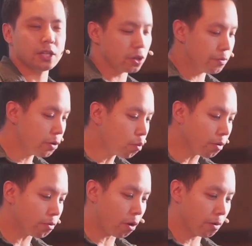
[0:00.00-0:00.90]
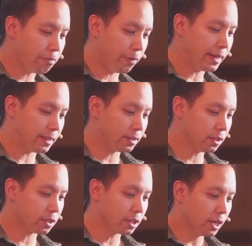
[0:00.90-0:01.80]
And so if we want wrong
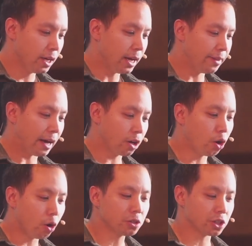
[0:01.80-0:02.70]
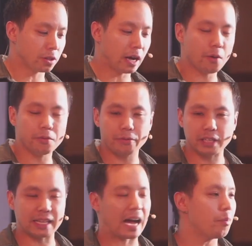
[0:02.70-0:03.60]
things, and that causes unhelpful
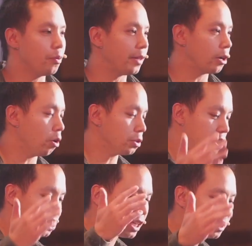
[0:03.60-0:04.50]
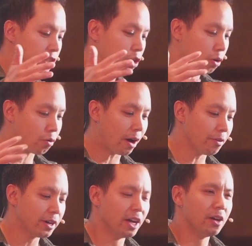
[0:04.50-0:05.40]
things to happen, that causes sin to go
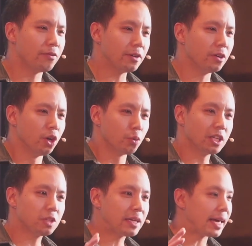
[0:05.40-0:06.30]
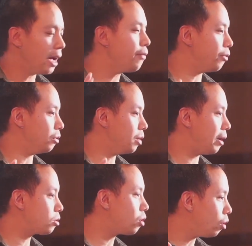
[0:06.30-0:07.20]
around, then we need to be careful
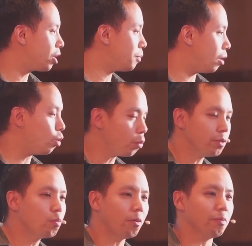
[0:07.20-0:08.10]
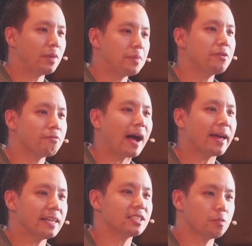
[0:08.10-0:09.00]
about talking about what we want. Maybe that
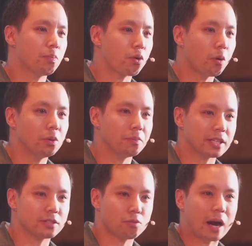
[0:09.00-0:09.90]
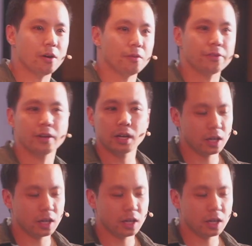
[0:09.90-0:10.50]
is the problem that's around.